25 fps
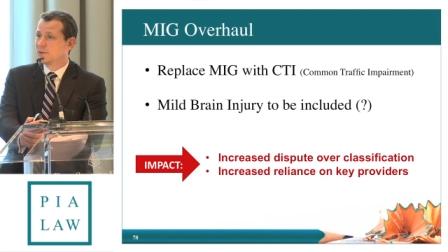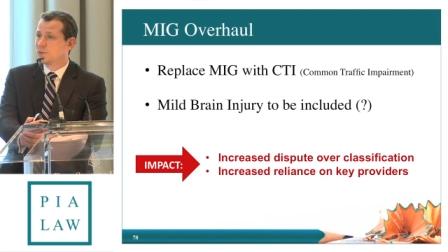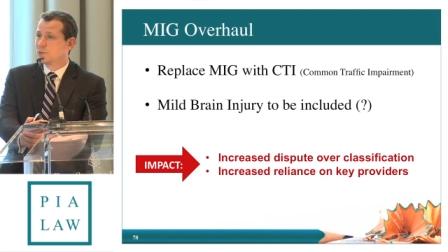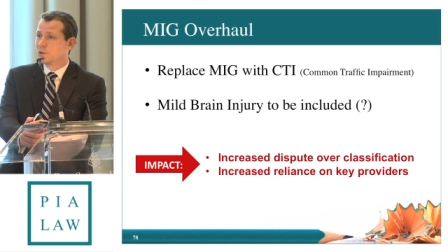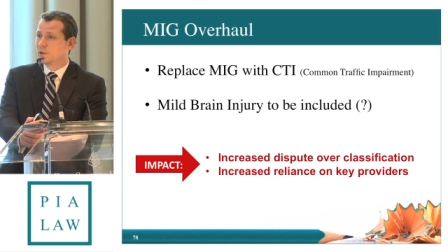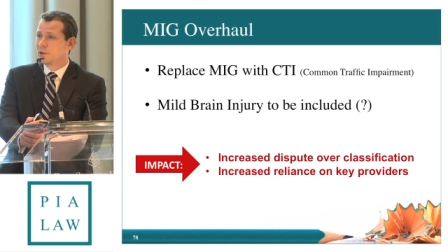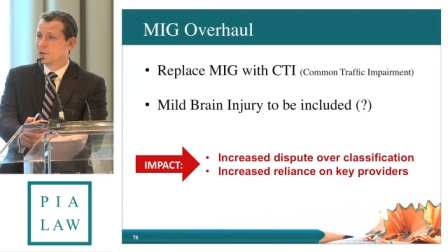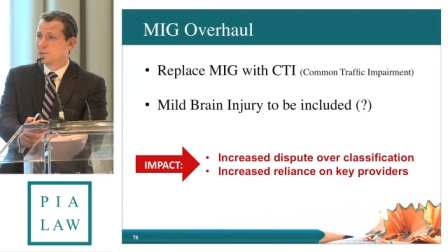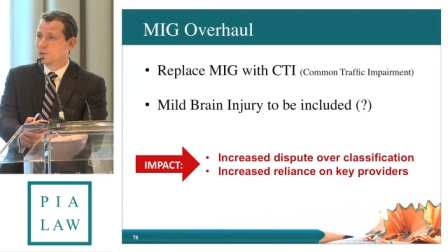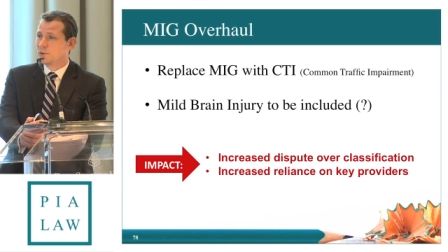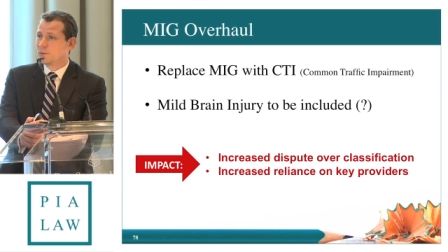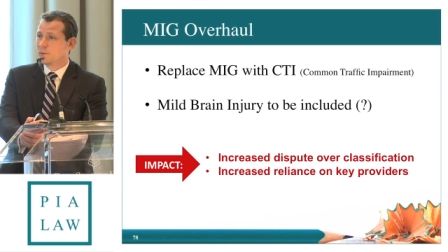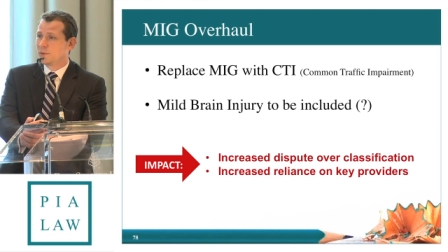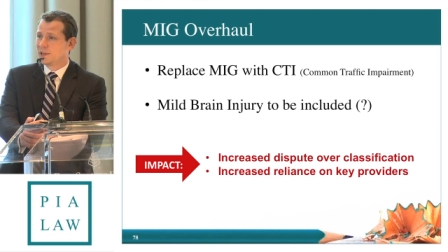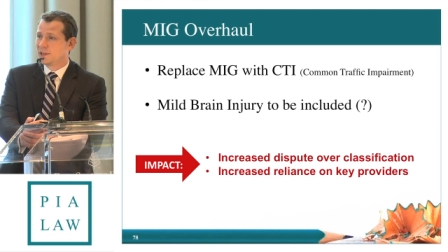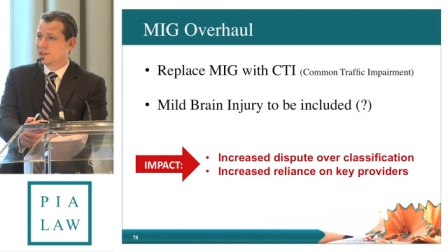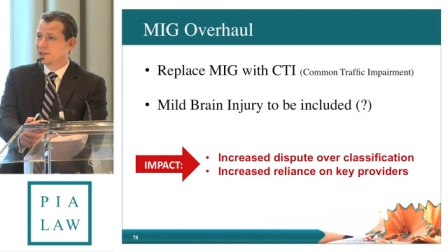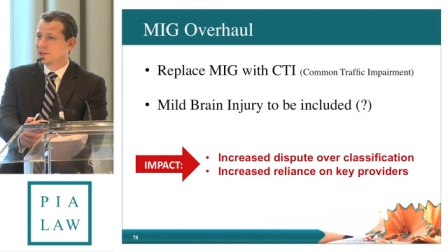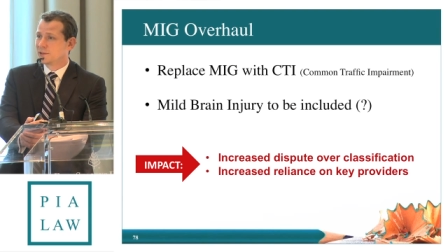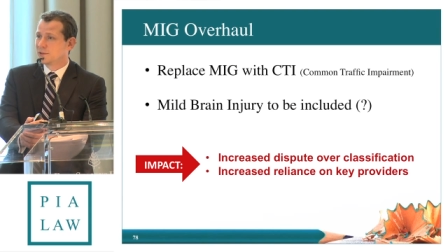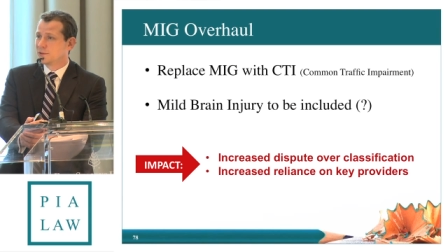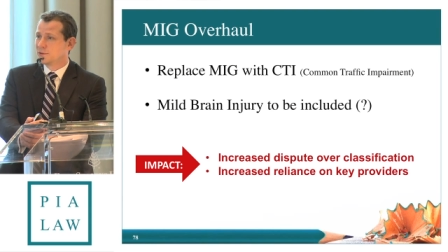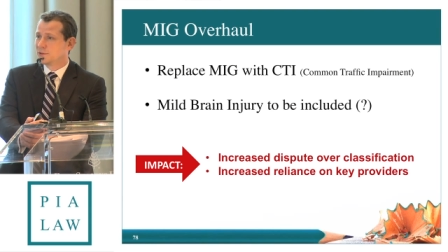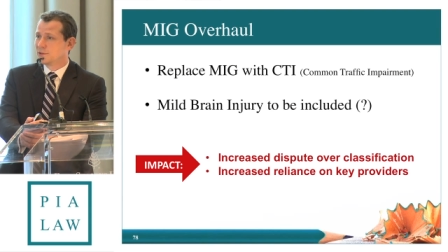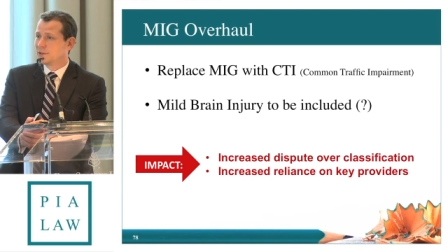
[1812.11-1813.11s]
would be
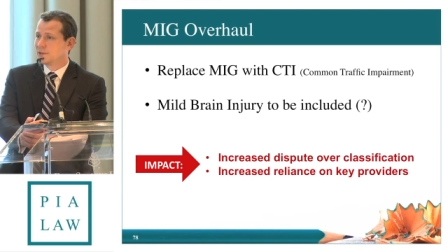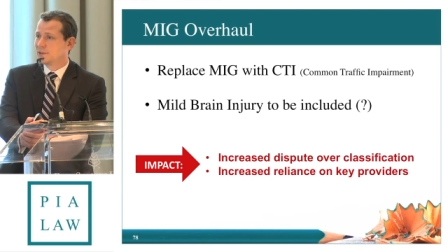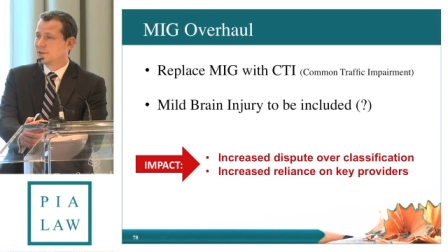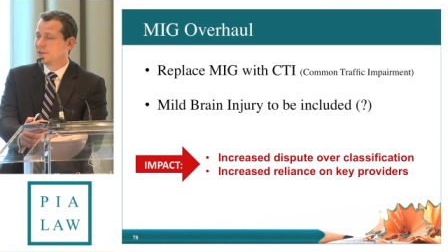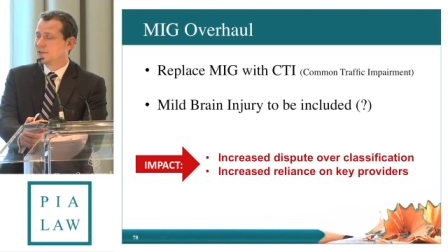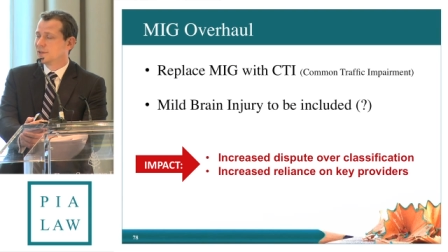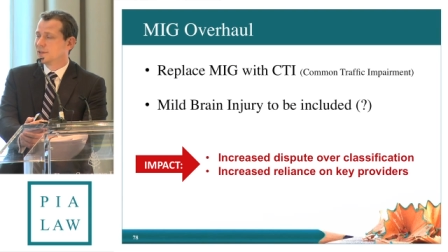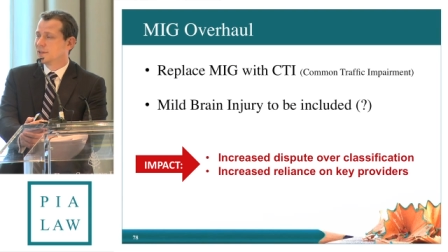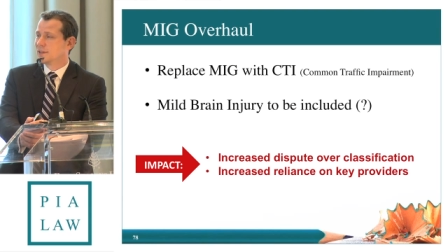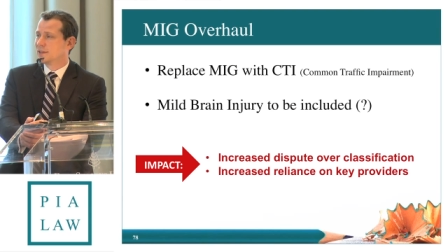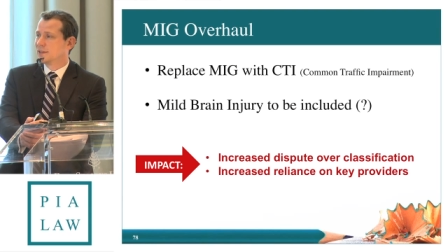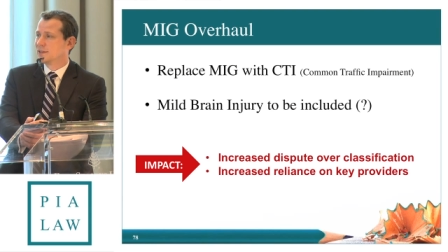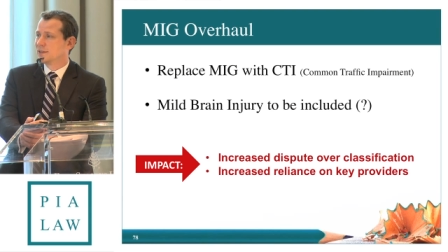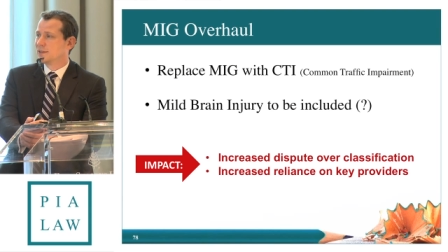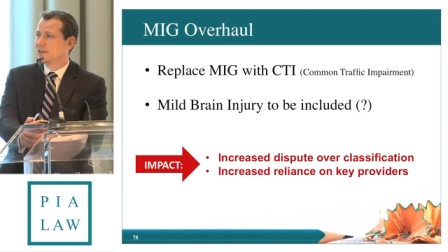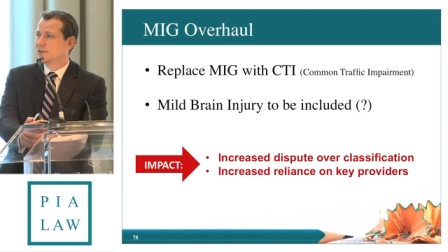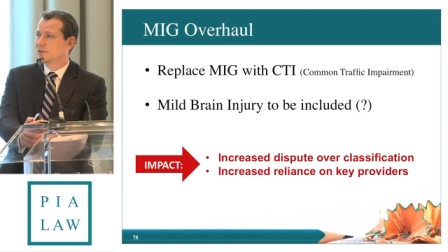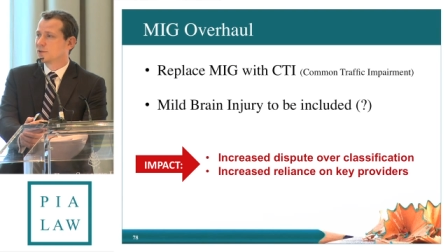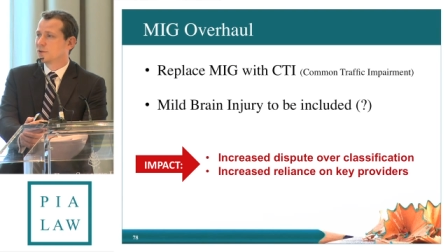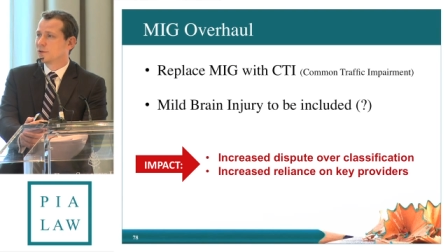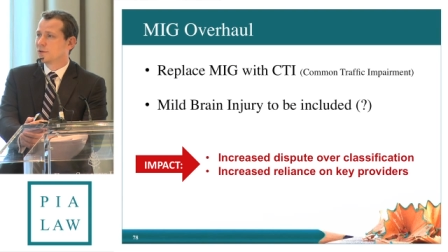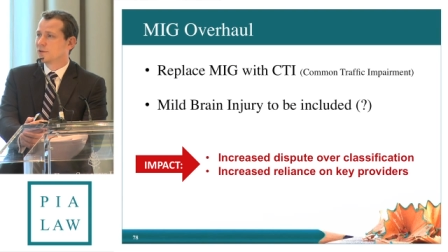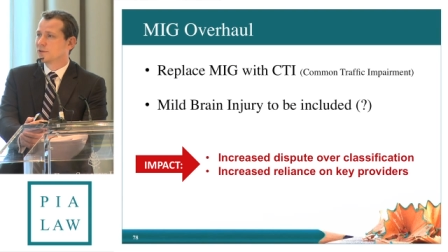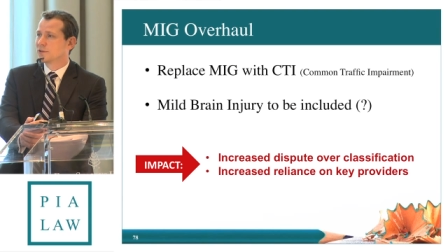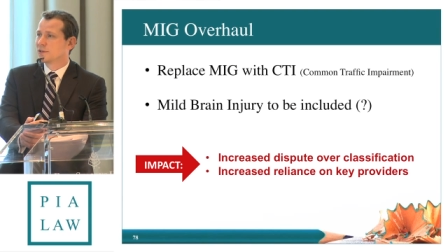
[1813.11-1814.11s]
included.
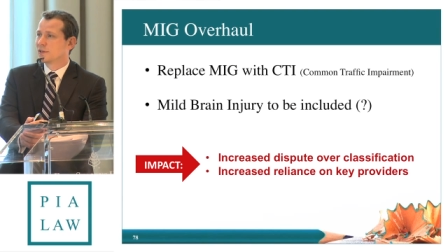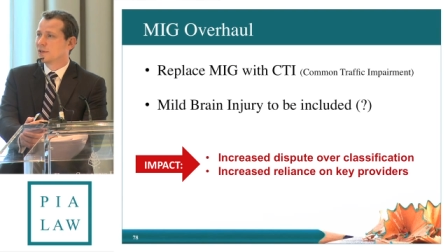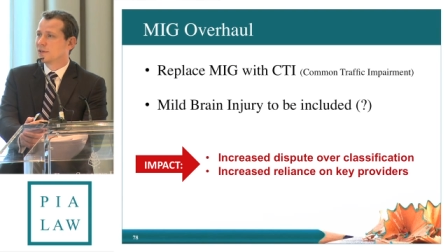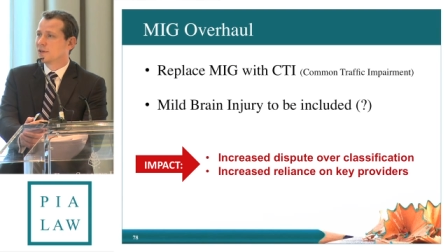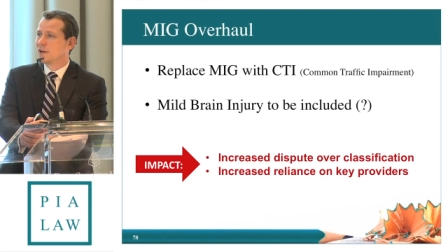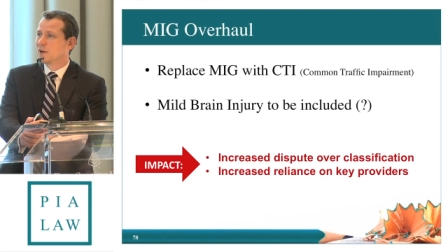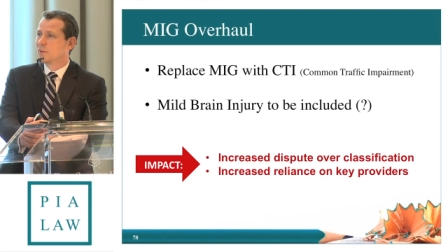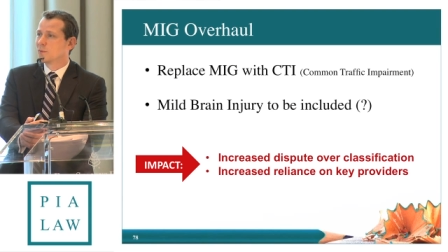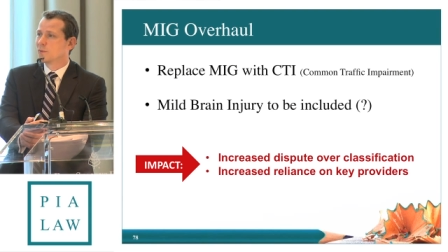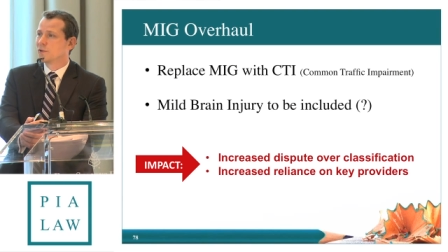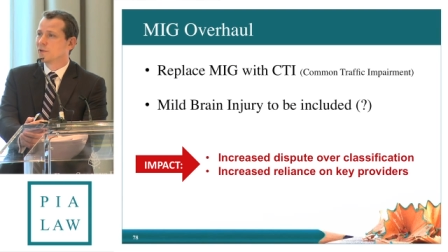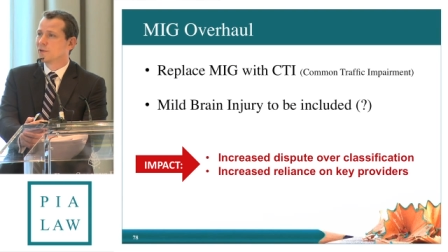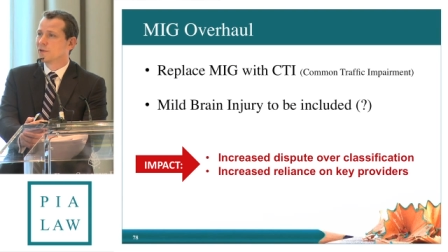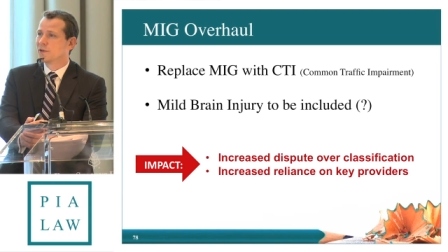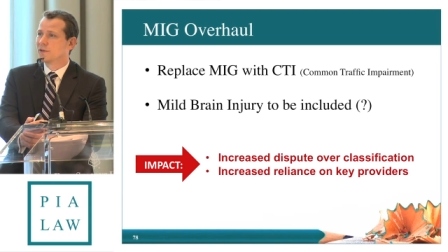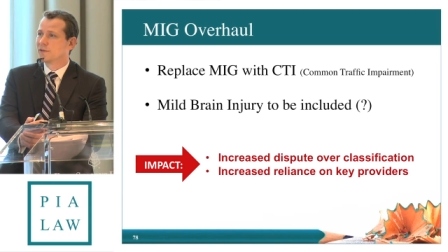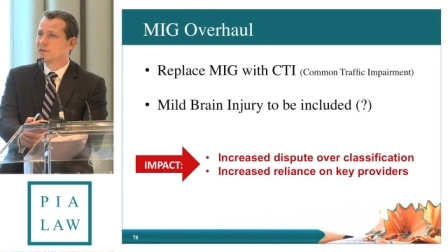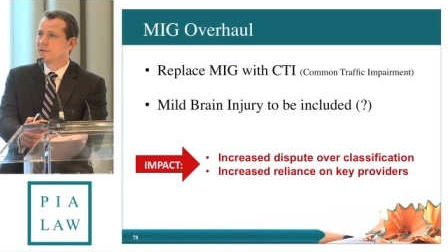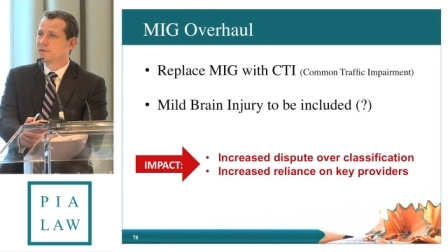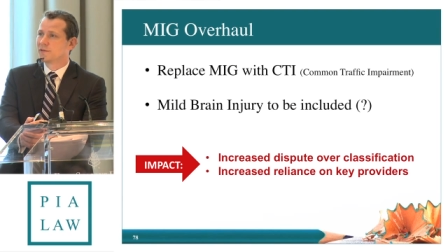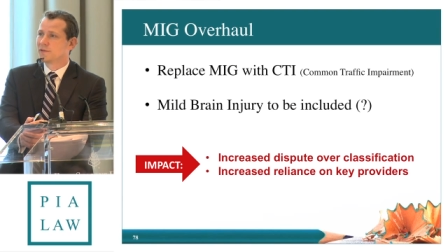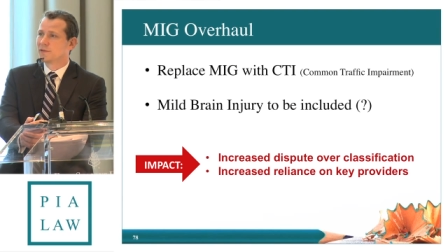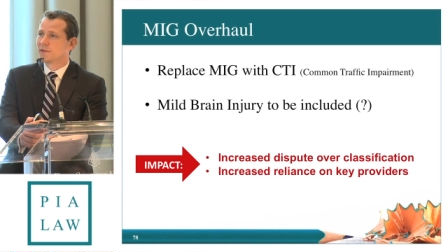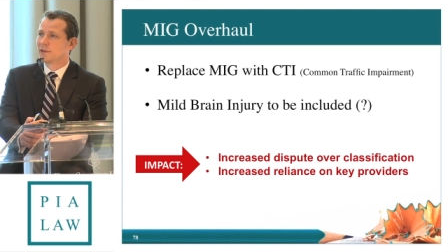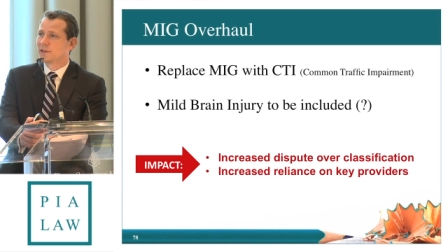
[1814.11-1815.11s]
So there's a number
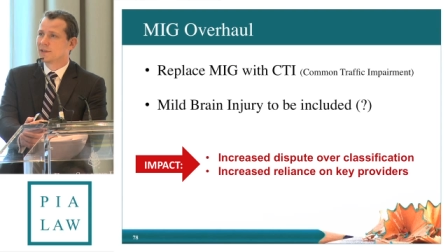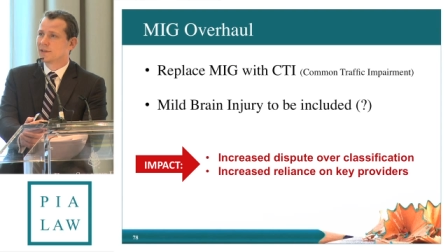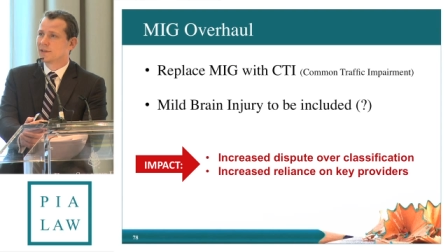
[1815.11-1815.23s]
of